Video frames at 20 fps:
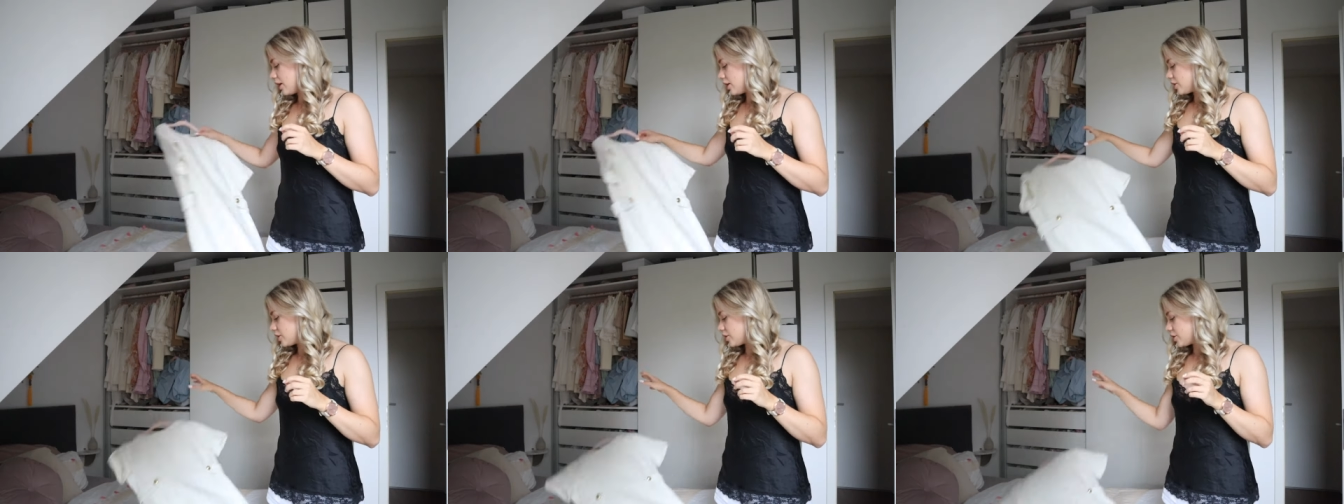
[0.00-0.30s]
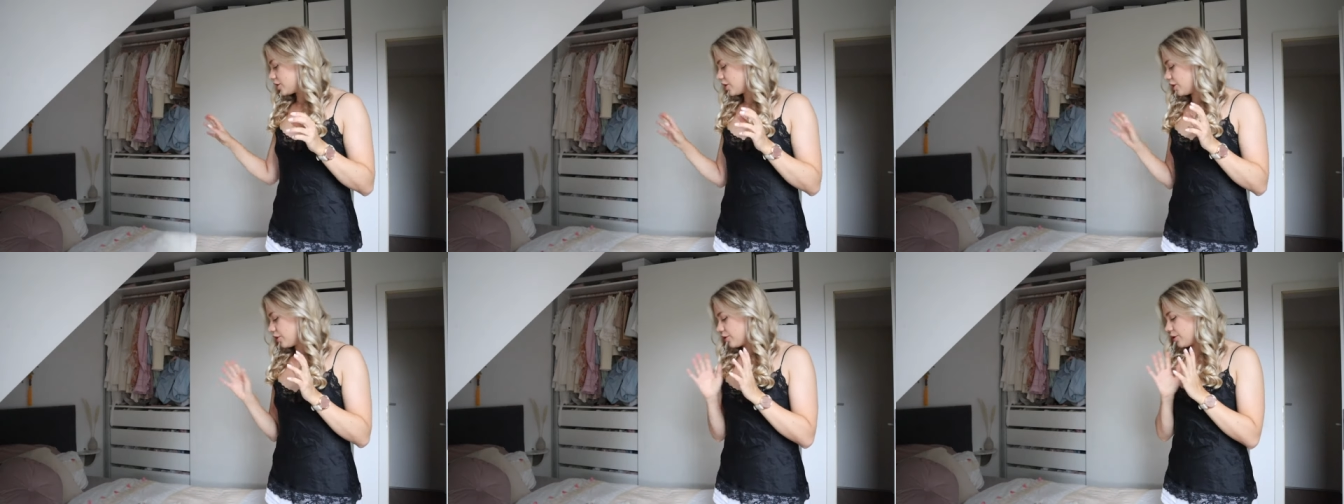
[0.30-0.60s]

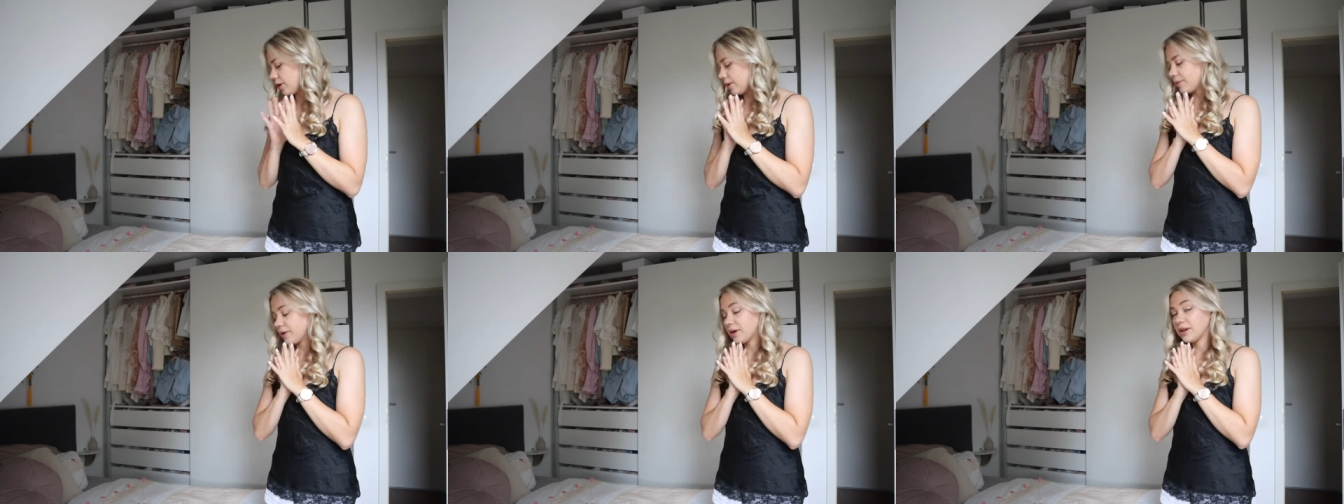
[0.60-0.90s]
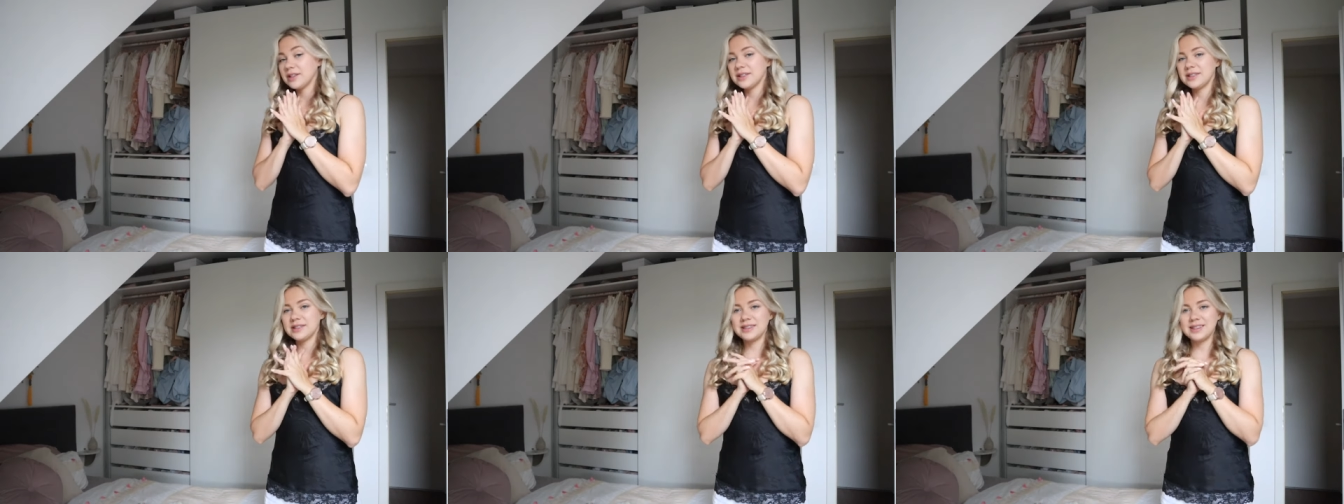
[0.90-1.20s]
So I'm
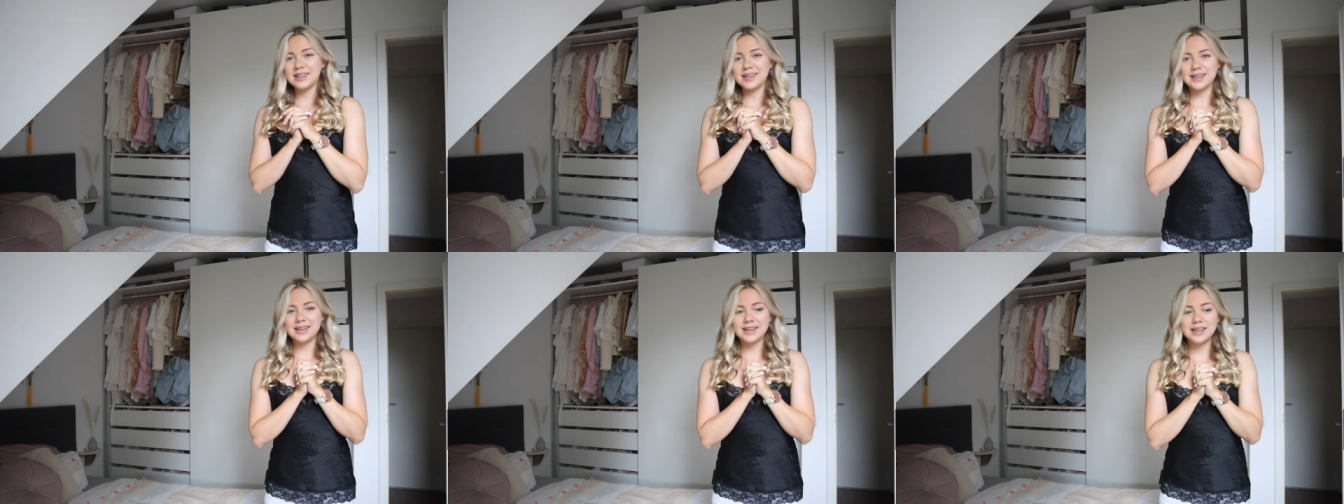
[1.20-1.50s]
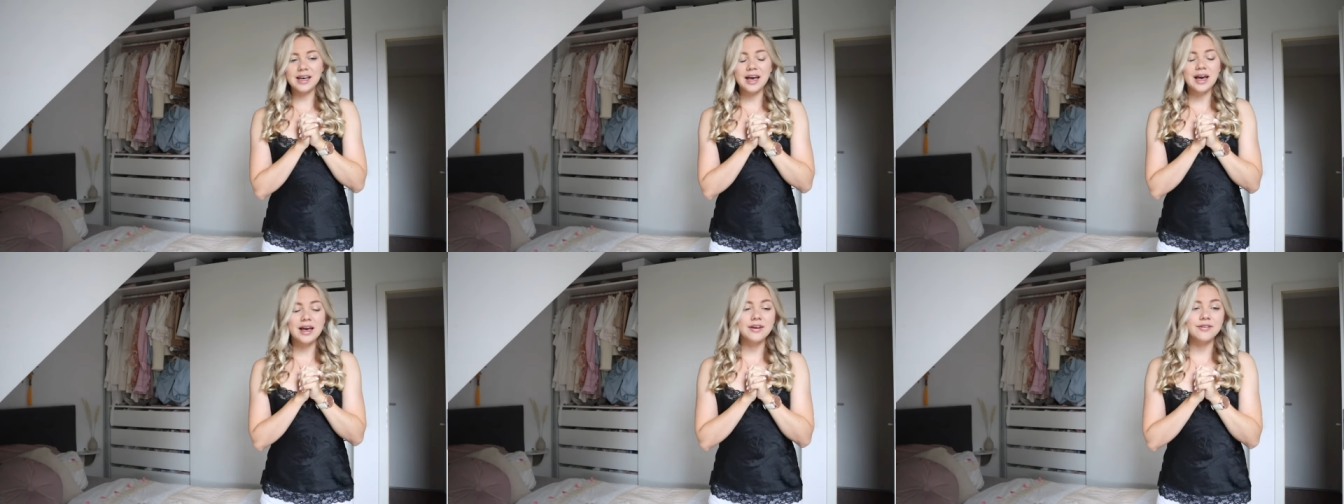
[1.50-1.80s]
gonna
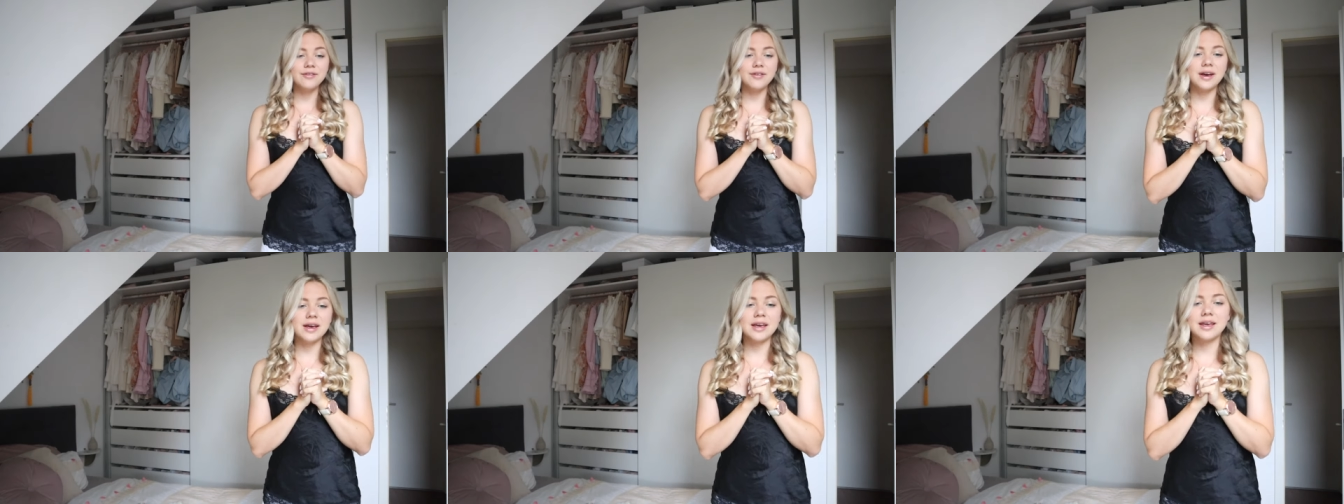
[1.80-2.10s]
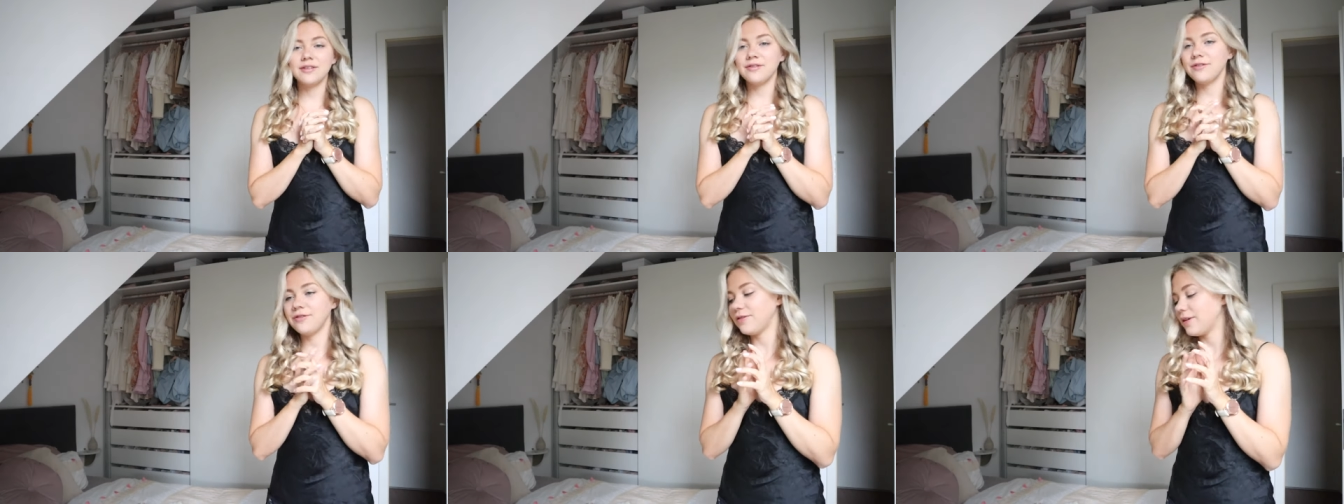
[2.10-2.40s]
see if I
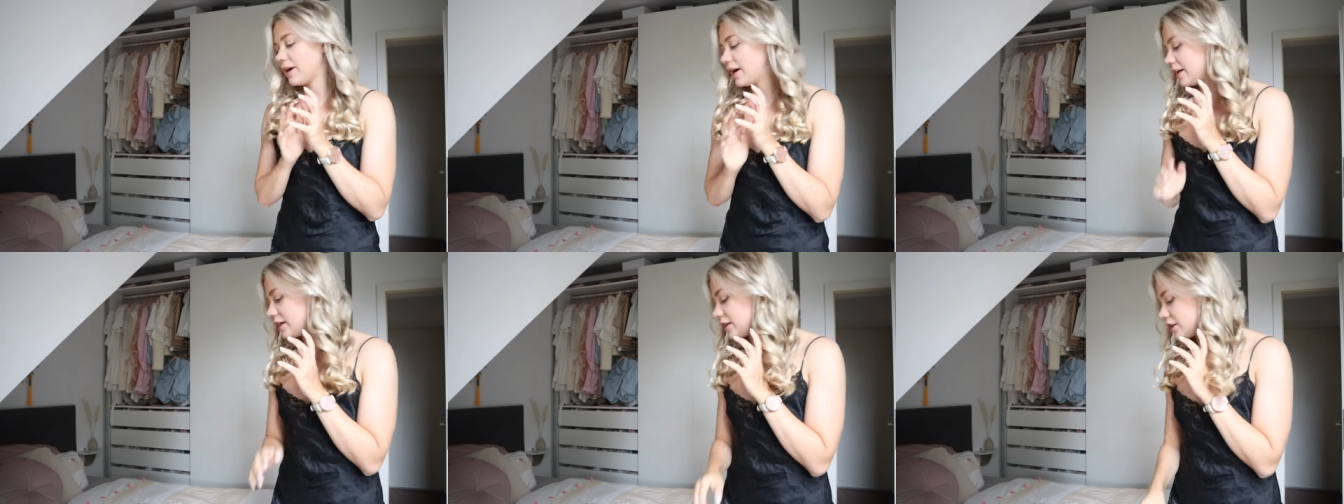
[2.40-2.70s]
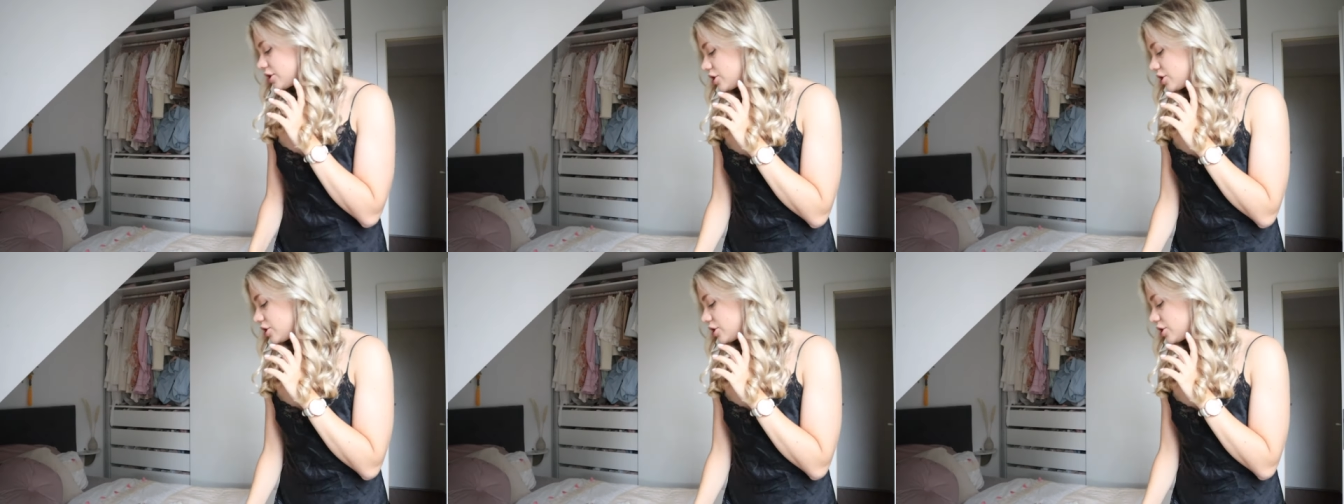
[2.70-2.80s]
can find the